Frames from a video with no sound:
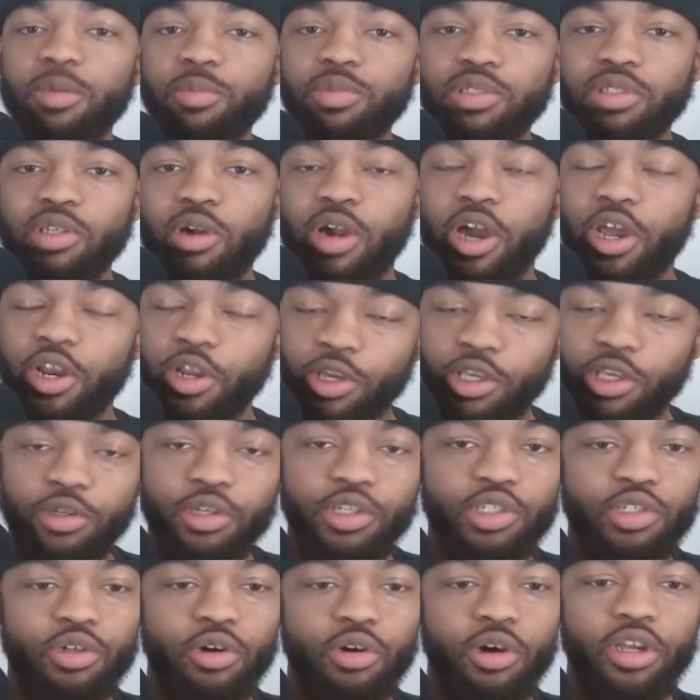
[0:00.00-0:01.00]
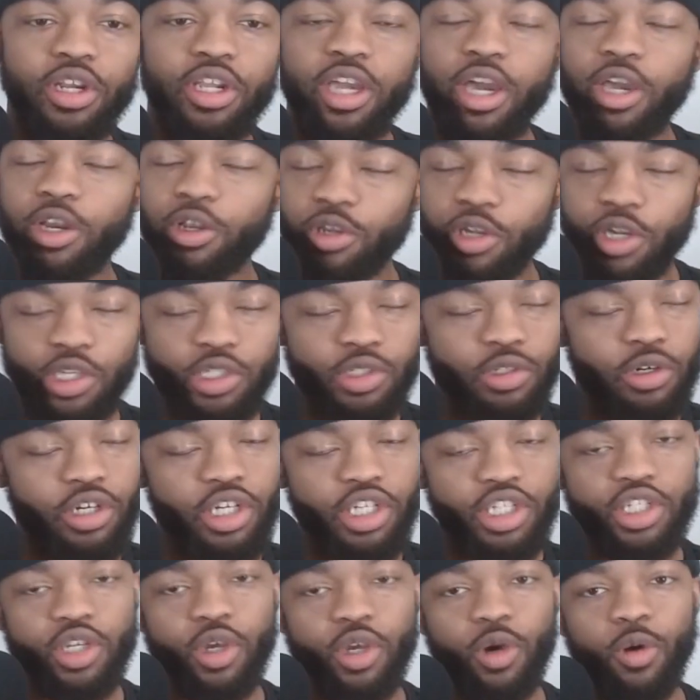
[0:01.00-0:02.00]
to the episode. I know you're enjoying it. I know you're
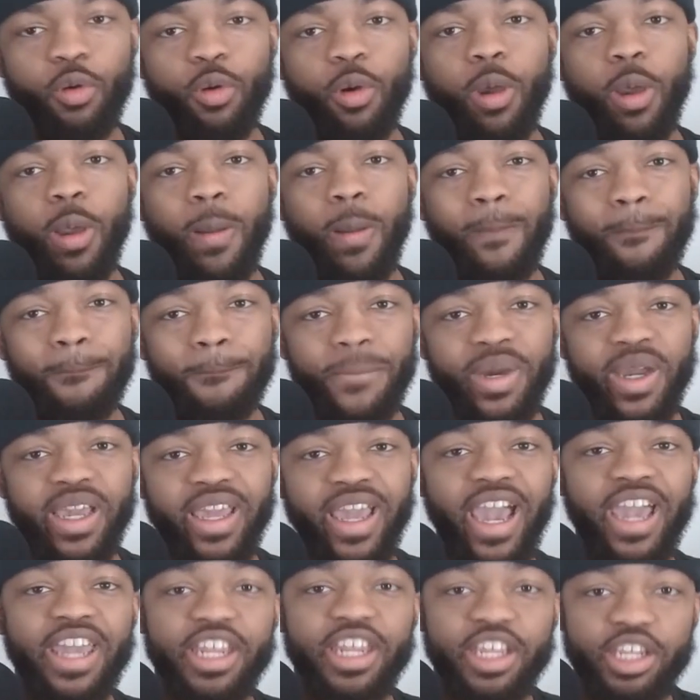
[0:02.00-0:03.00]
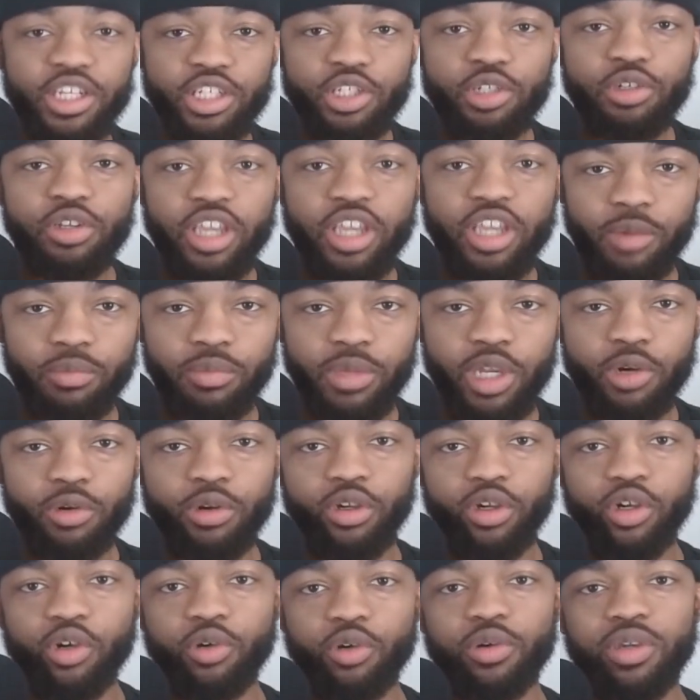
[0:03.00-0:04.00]
enjoying the show. But I need you to help
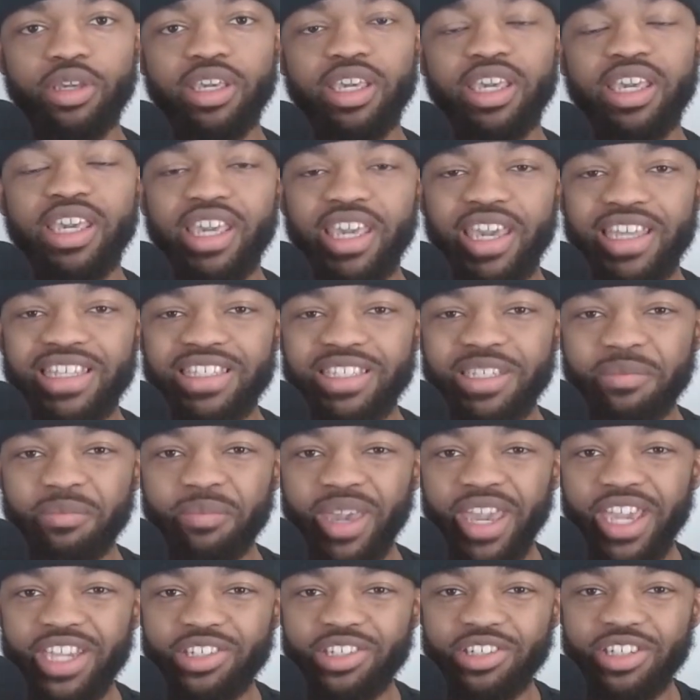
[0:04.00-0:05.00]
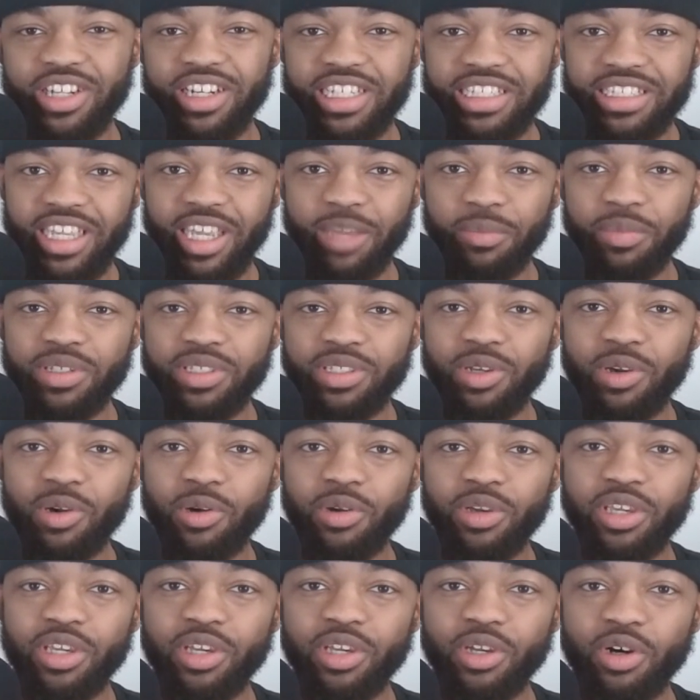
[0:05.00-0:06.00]
me real quick, and to make sure that this
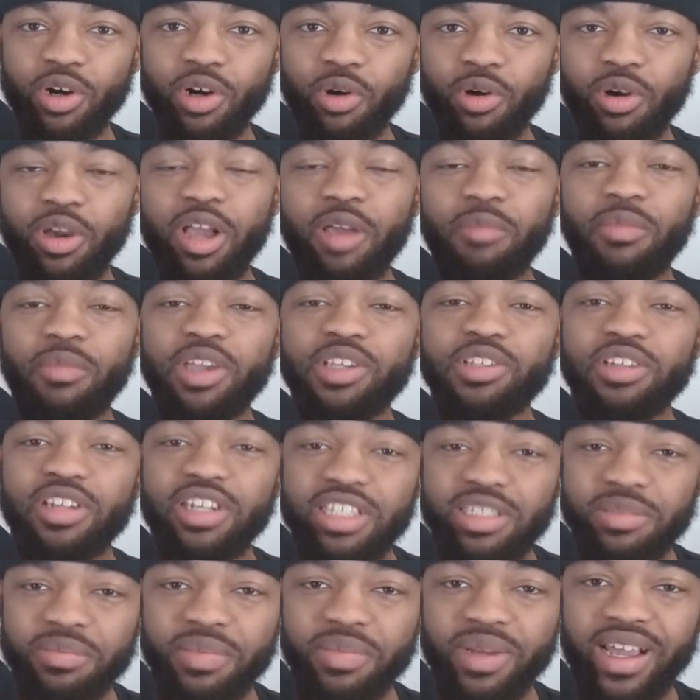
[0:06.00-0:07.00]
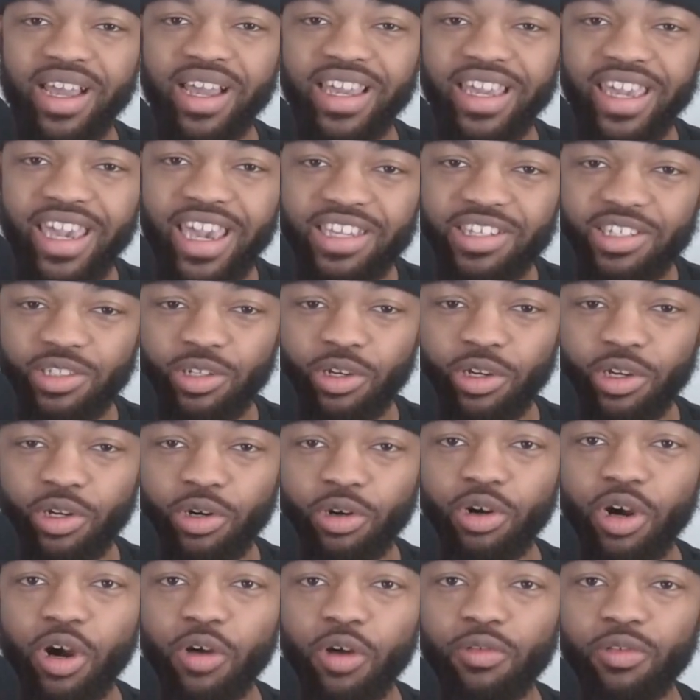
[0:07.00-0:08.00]
episode can grow, make sure this podcast, the show
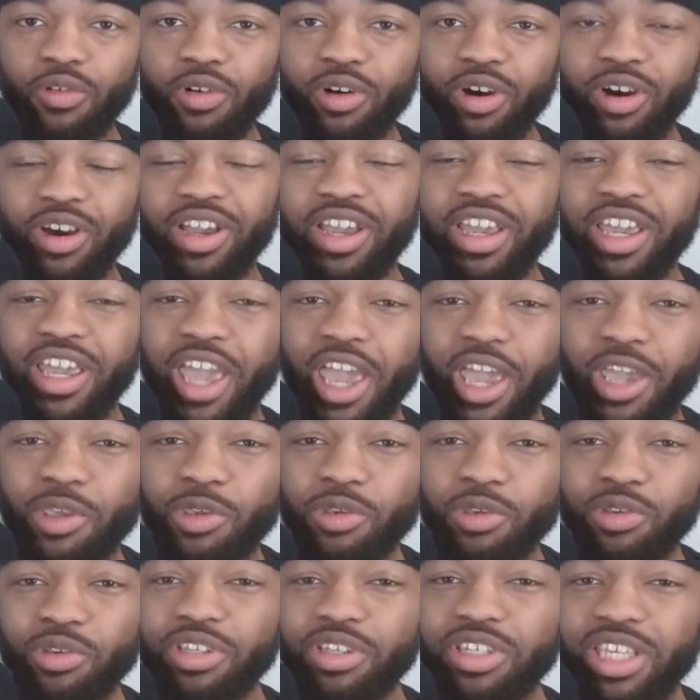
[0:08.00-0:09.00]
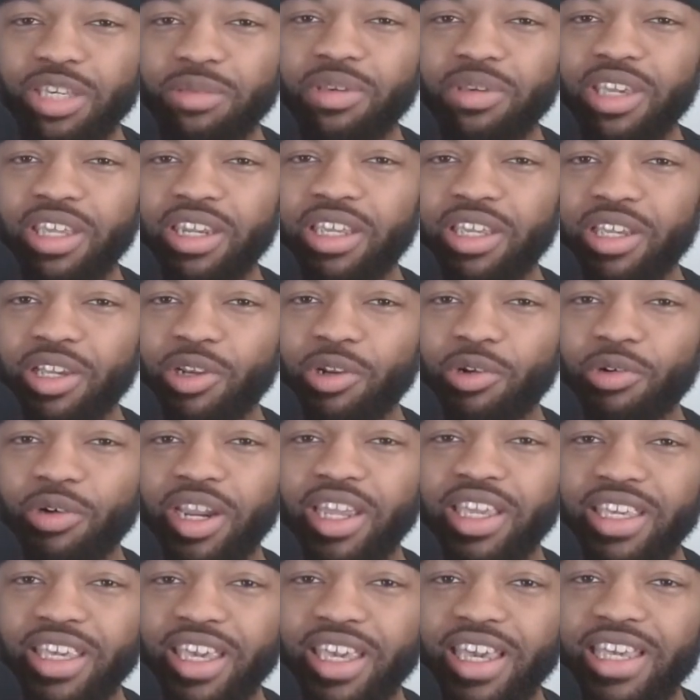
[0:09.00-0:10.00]
can grow overall, and you can keep getting
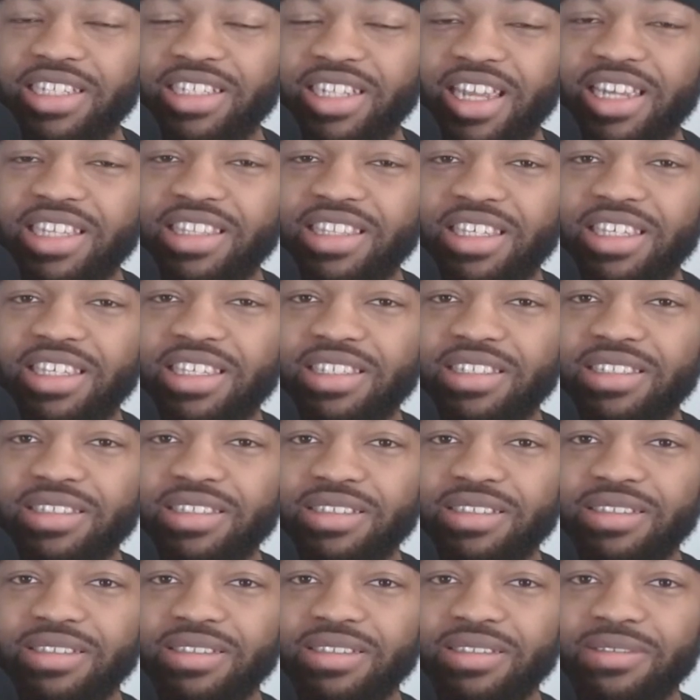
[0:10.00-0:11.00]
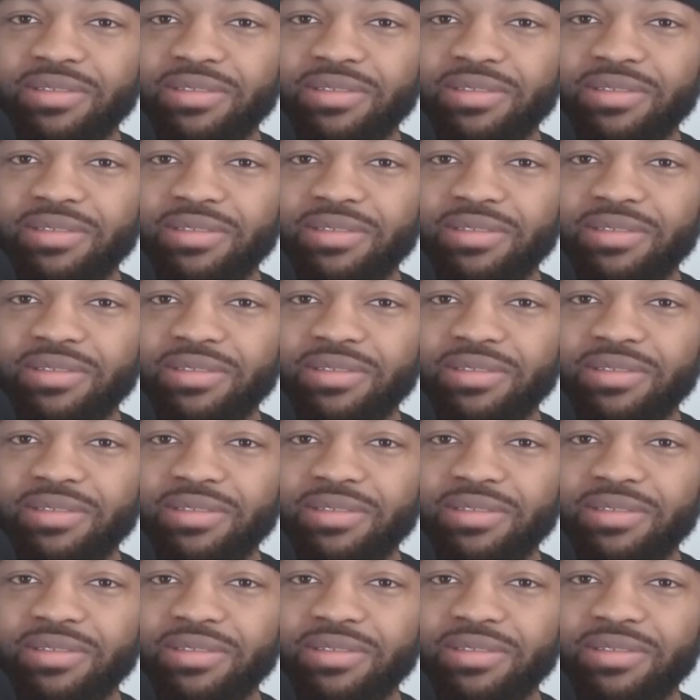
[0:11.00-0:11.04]
great guests like this.